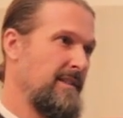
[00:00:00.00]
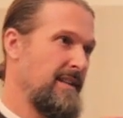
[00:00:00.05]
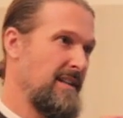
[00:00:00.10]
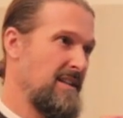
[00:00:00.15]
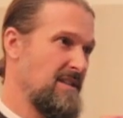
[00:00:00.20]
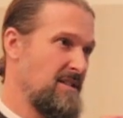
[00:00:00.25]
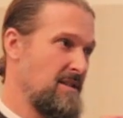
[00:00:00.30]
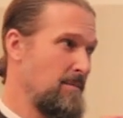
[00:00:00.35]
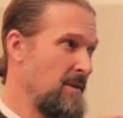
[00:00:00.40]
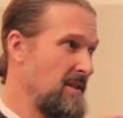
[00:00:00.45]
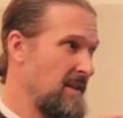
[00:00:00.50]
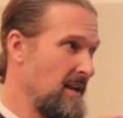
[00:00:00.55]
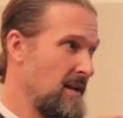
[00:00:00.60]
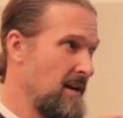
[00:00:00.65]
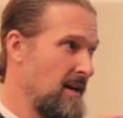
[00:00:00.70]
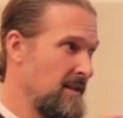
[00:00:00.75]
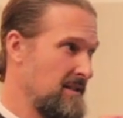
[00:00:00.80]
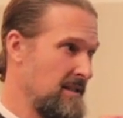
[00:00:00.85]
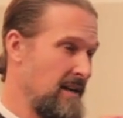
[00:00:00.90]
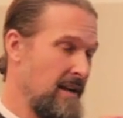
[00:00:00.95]
That doesn't mean that
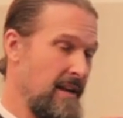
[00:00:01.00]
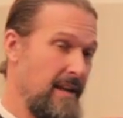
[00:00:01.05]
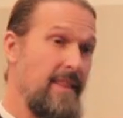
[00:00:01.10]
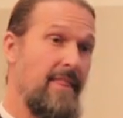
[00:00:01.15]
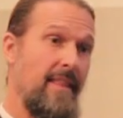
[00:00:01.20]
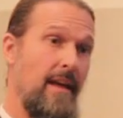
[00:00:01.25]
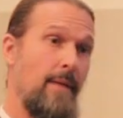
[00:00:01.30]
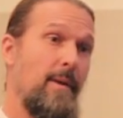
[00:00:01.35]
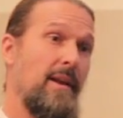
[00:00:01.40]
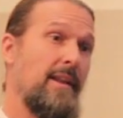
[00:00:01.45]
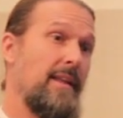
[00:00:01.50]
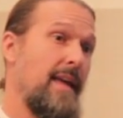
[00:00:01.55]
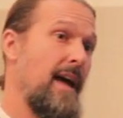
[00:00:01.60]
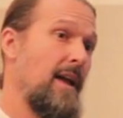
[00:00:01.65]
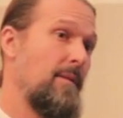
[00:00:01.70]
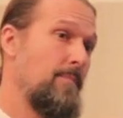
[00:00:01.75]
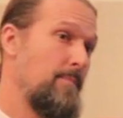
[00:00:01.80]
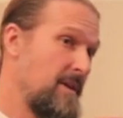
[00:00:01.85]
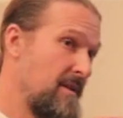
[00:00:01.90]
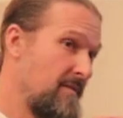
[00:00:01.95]
God's not in them and
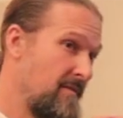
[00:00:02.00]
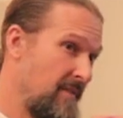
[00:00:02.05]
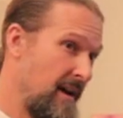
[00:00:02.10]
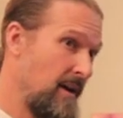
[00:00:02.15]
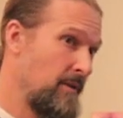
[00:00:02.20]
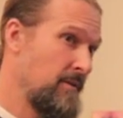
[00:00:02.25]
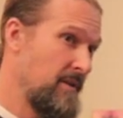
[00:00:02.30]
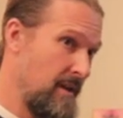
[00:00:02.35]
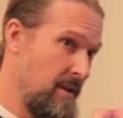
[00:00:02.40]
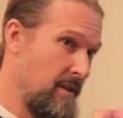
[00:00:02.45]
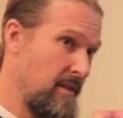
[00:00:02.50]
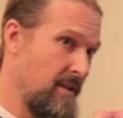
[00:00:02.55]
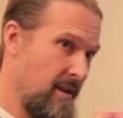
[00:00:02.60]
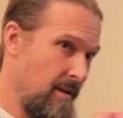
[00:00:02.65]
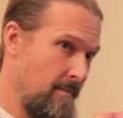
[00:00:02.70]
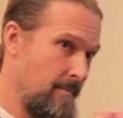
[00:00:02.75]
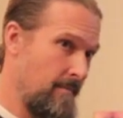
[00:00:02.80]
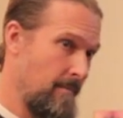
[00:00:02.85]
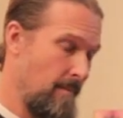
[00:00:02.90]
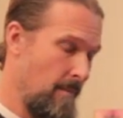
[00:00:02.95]
can't be found in
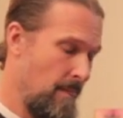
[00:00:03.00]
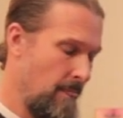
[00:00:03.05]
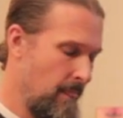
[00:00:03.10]
them.